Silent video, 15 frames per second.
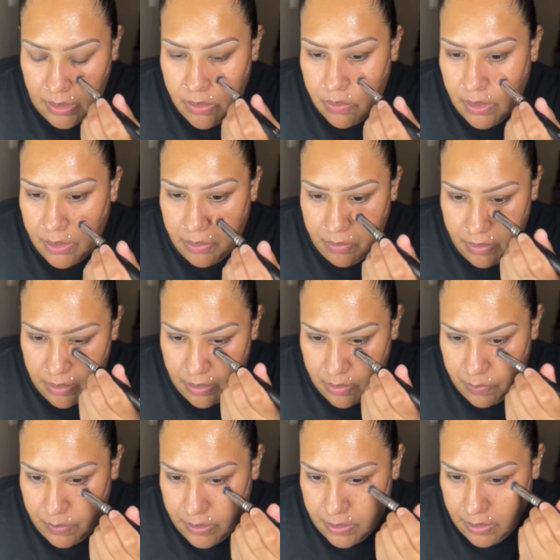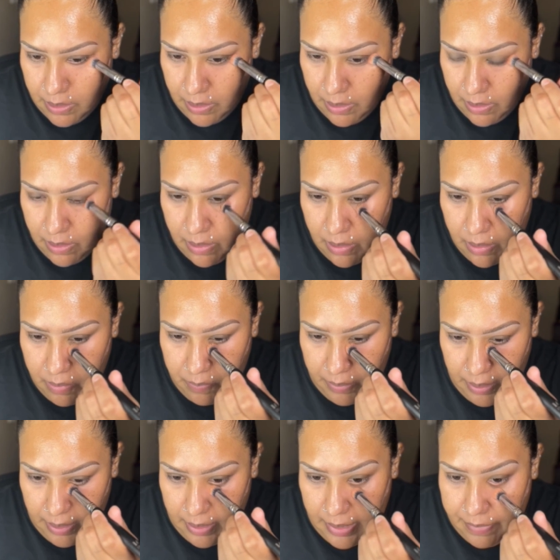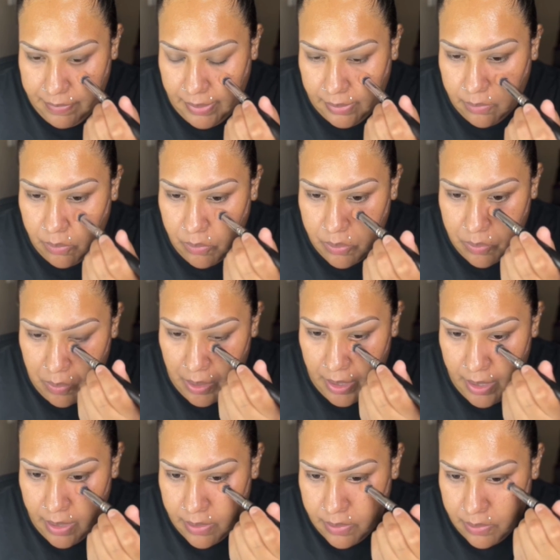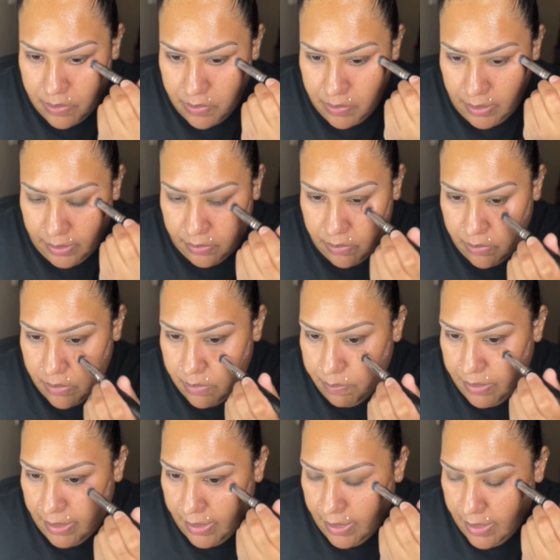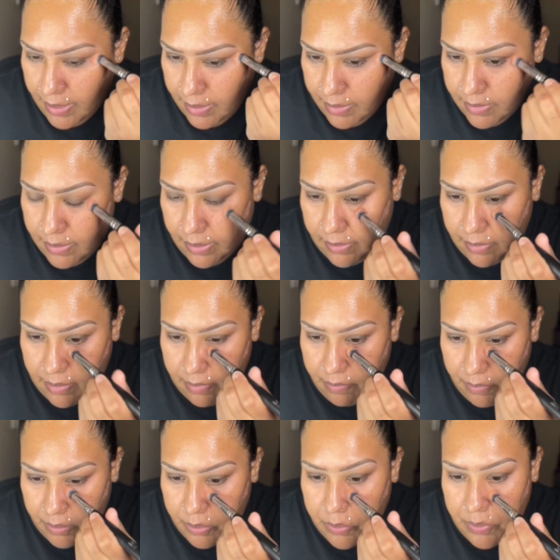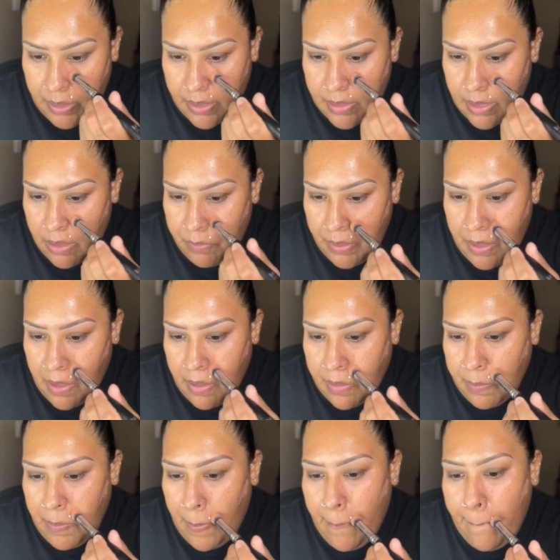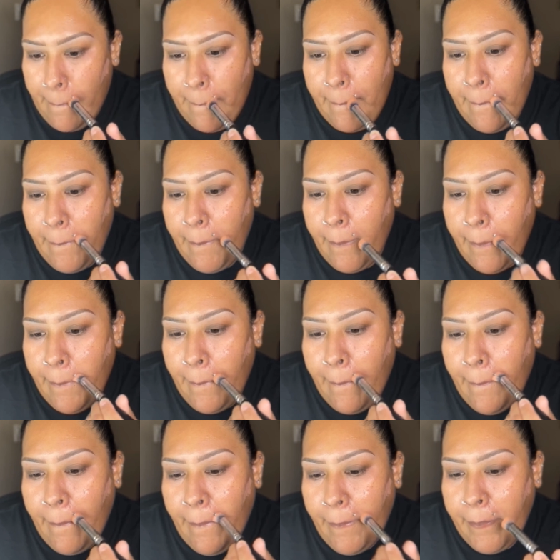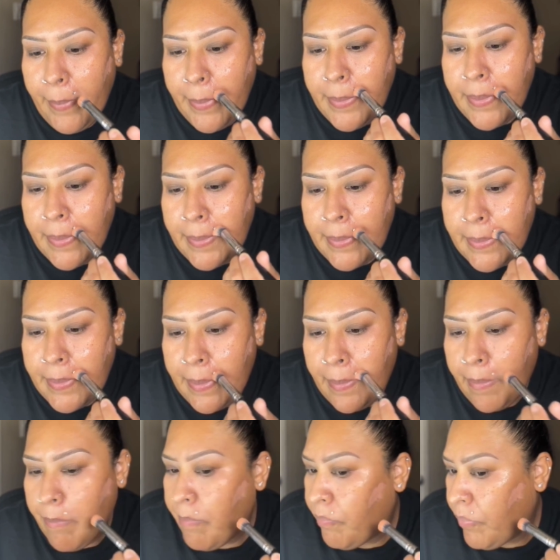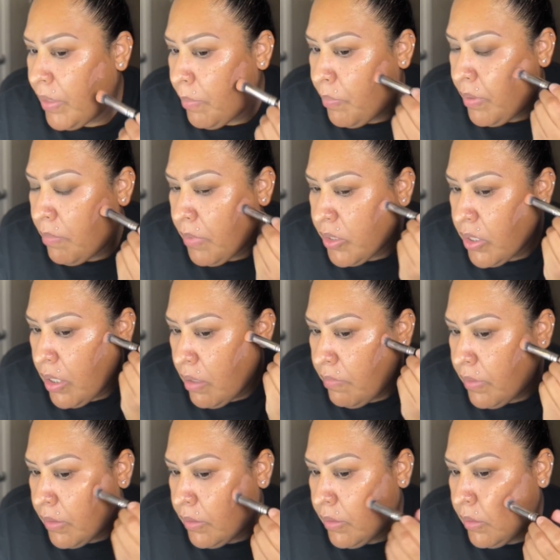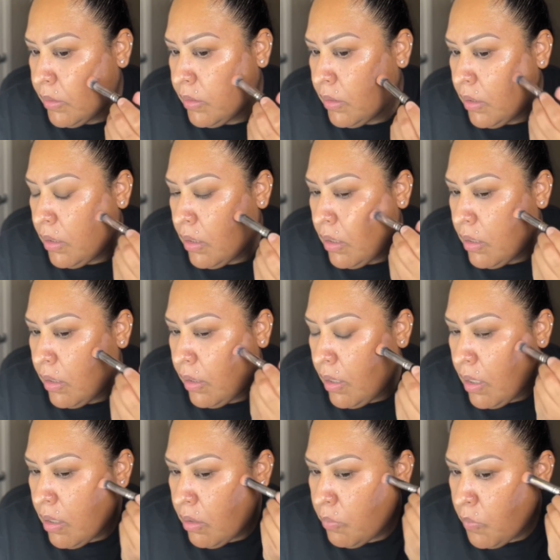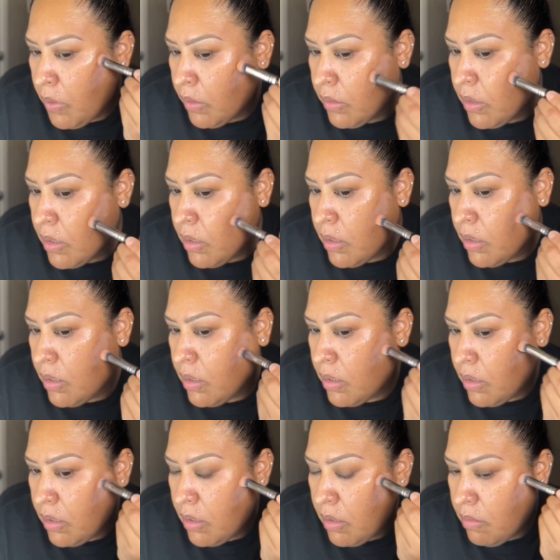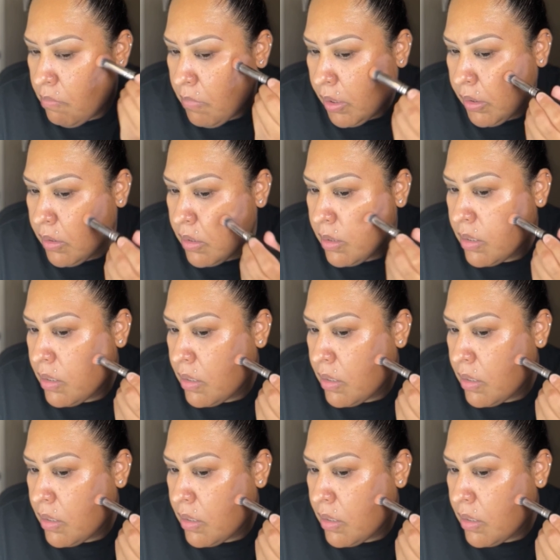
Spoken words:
So I use this one and I have like those ojeras, like those black eyes, like the raccoon eyes, how we call them. And we just pretty much cover the unwanted marks.